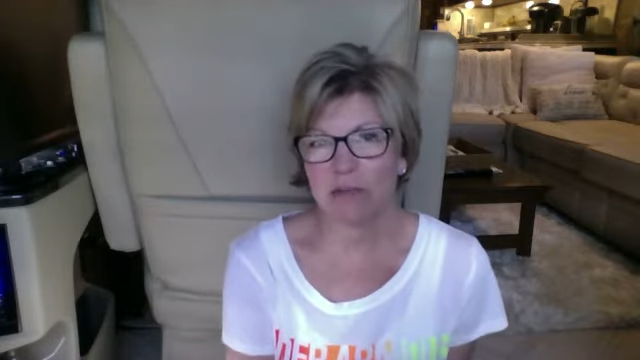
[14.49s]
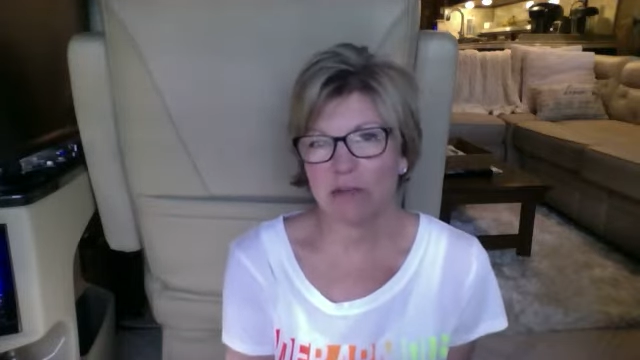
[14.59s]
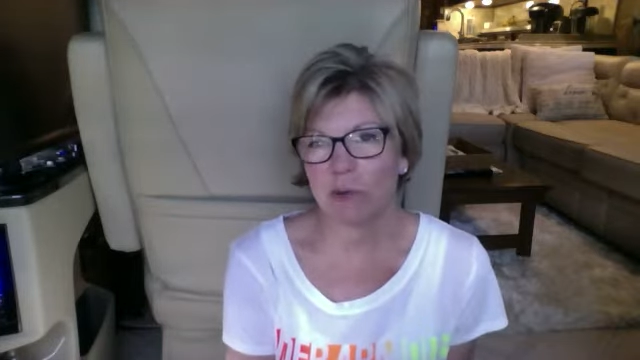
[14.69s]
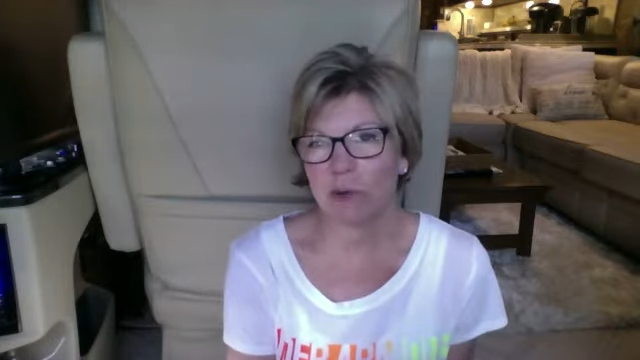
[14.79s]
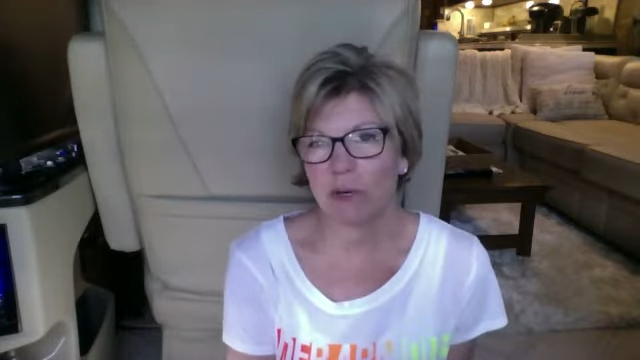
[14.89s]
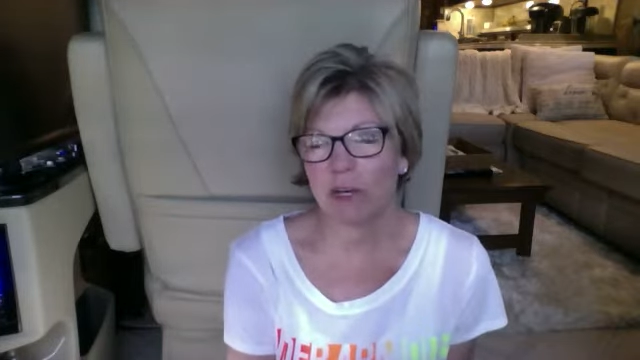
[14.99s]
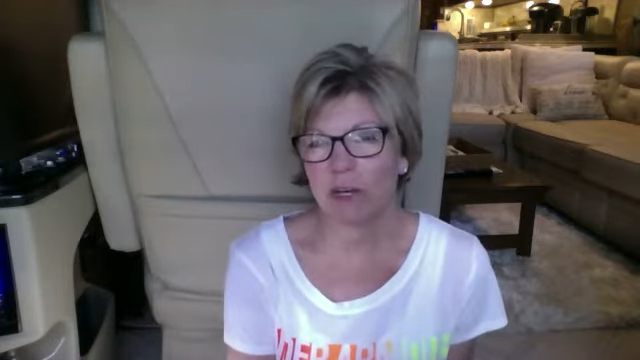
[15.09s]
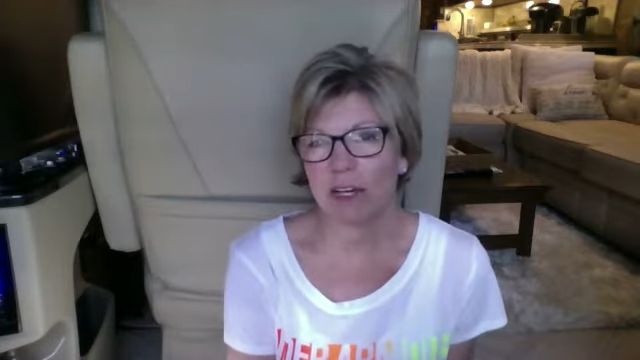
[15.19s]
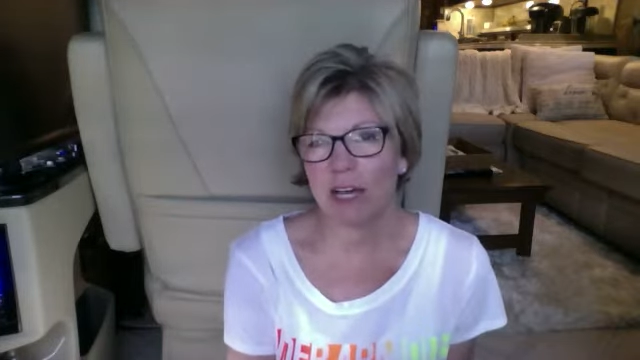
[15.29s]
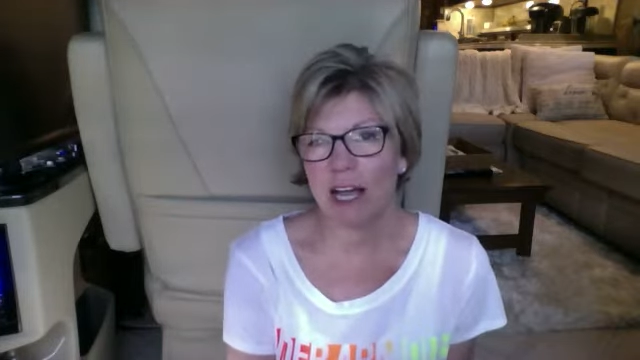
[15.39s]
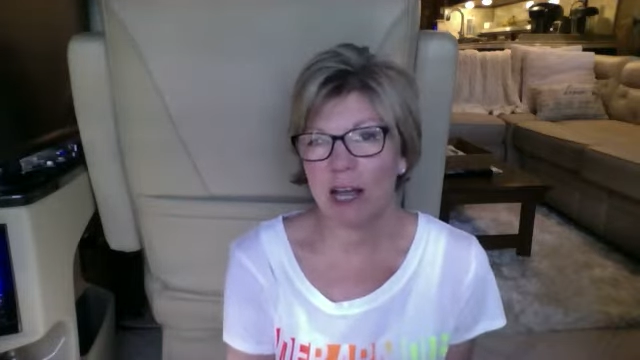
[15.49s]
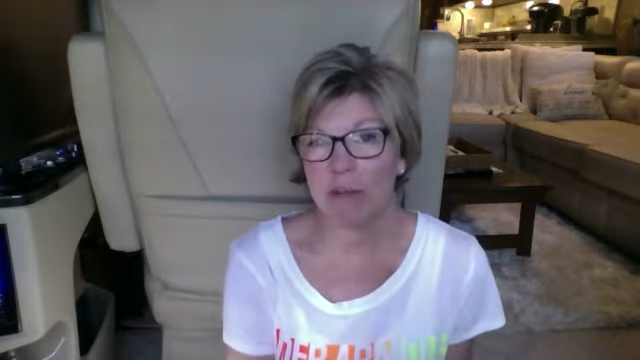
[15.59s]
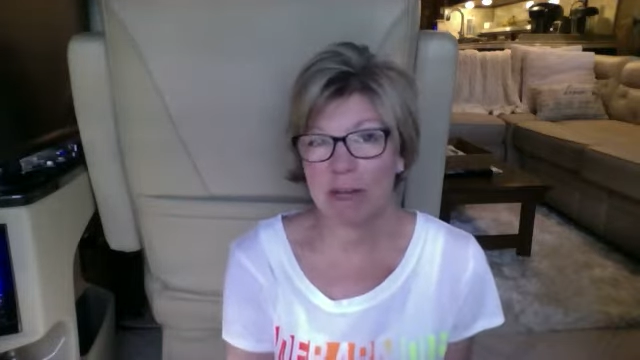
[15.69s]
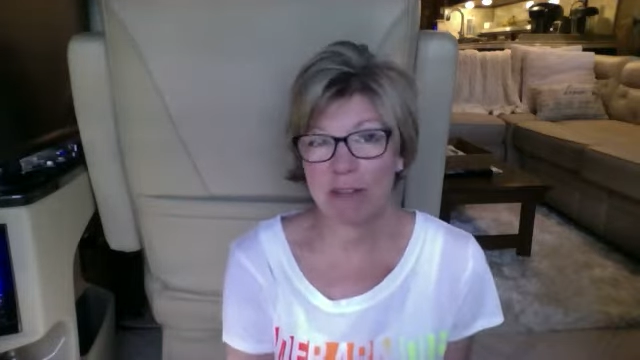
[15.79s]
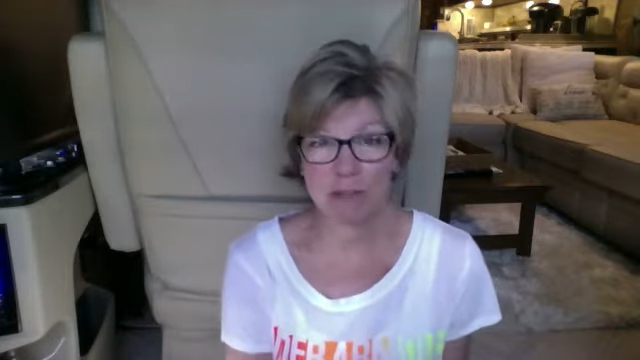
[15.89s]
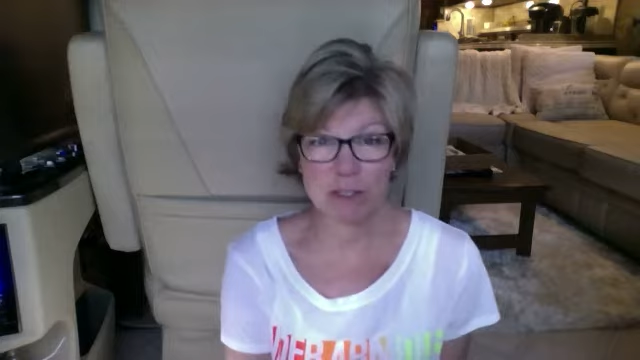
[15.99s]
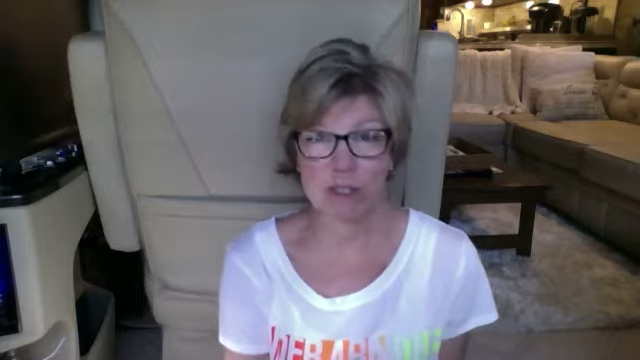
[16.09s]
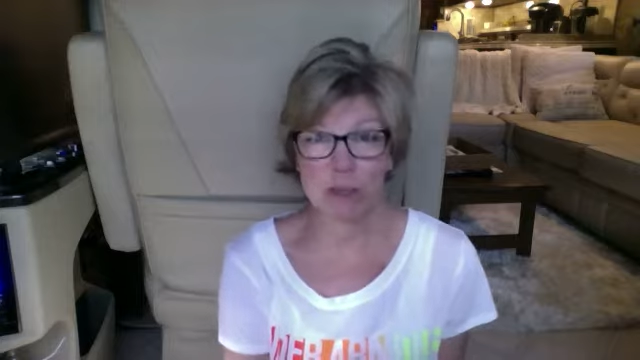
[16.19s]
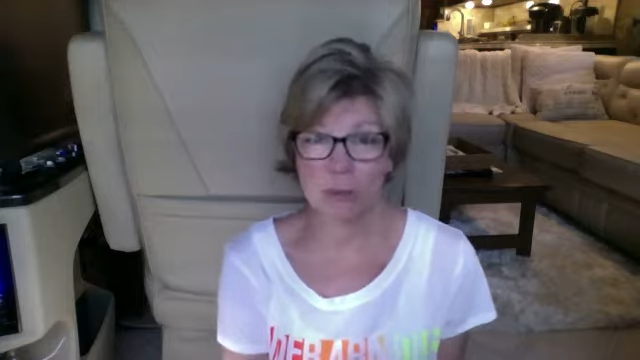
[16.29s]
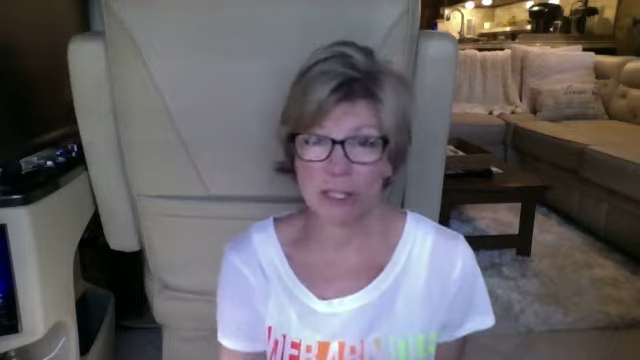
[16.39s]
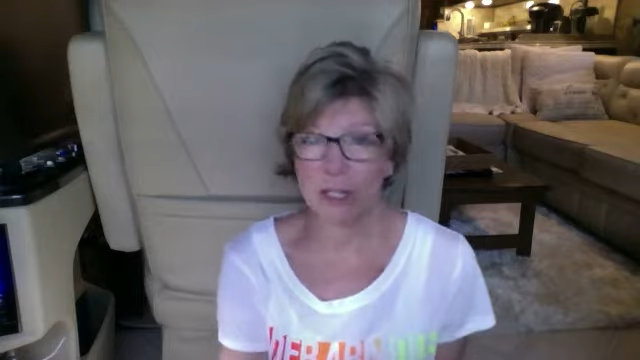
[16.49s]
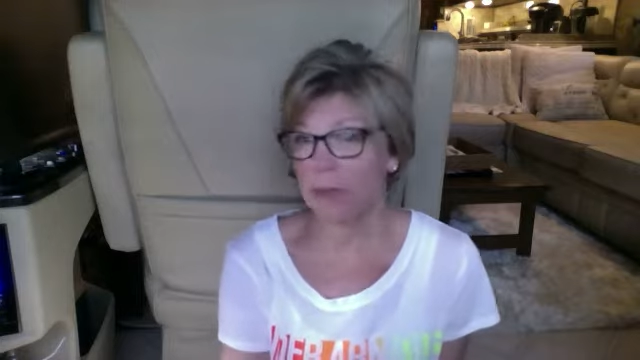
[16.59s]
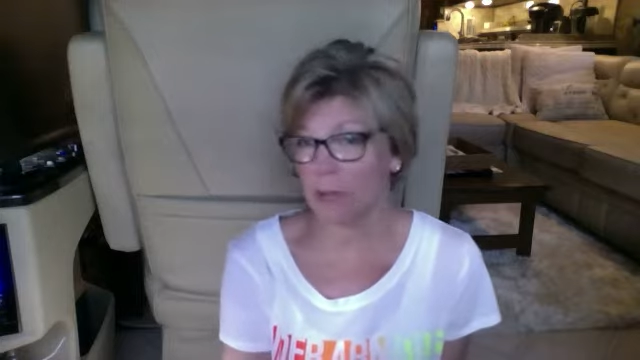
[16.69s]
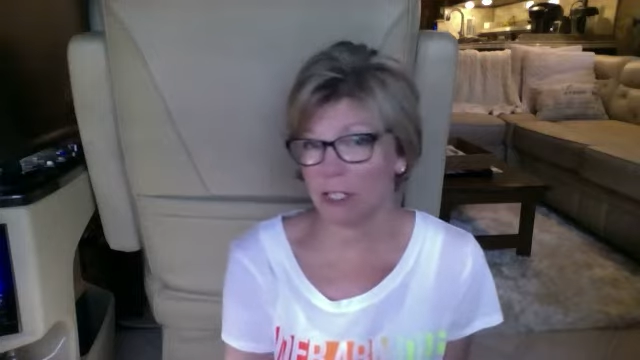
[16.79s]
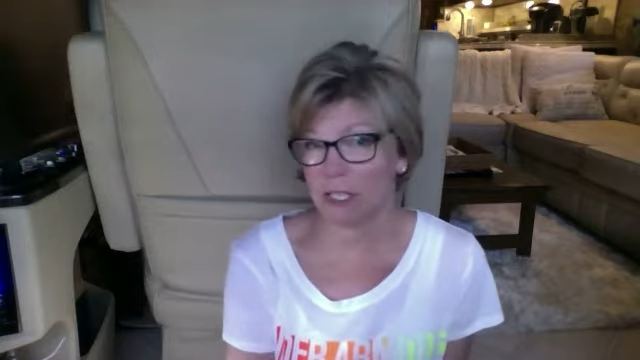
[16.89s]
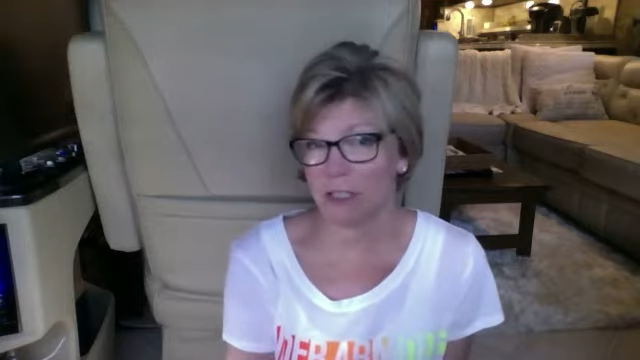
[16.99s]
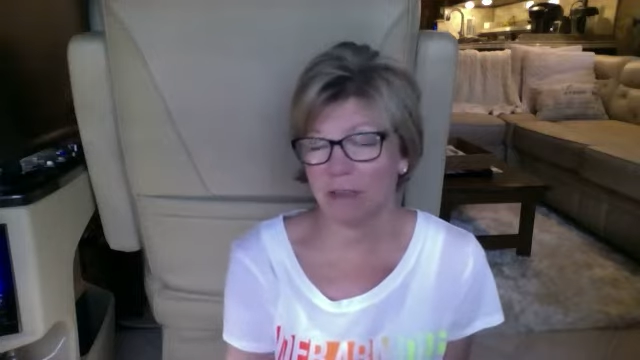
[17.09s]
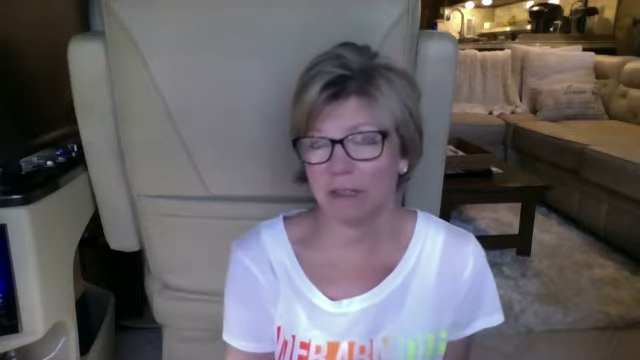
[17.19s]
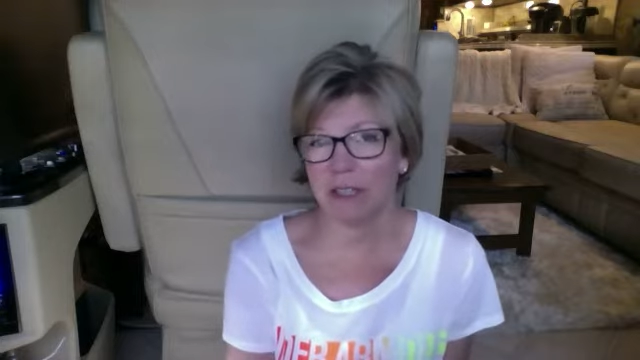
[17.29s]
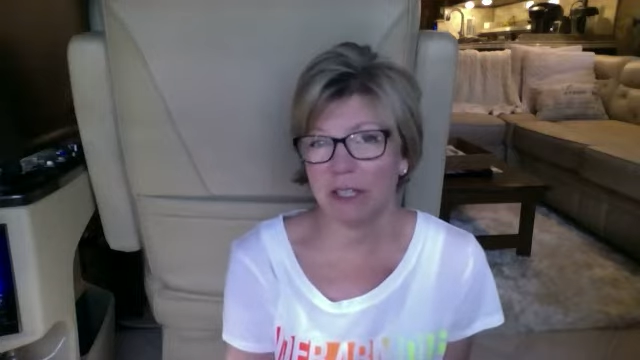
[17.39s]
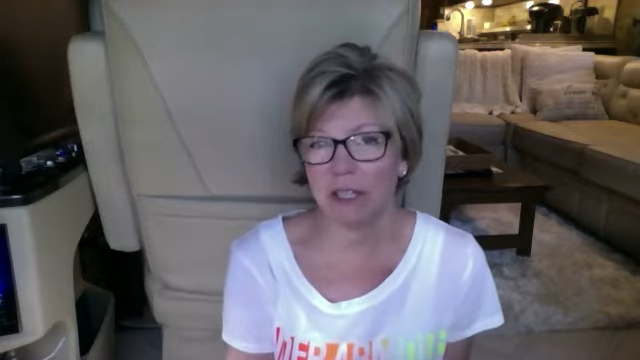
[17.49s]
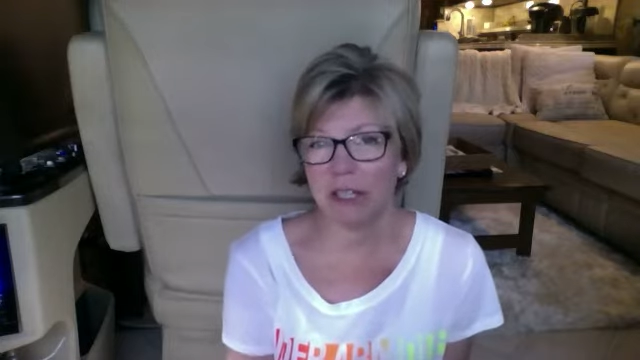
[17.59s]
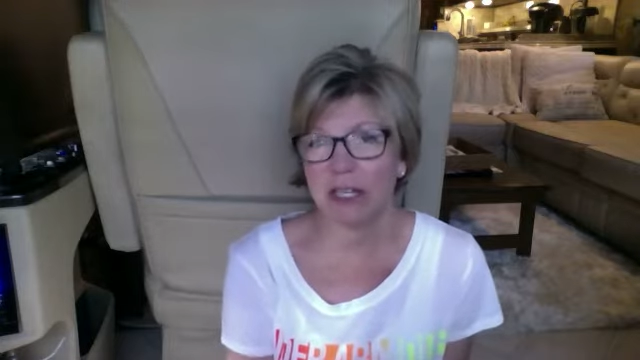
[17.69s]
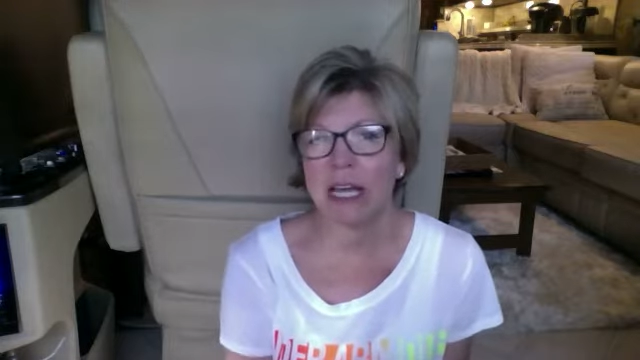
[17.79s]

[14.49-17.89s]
for my first sweater project of the year.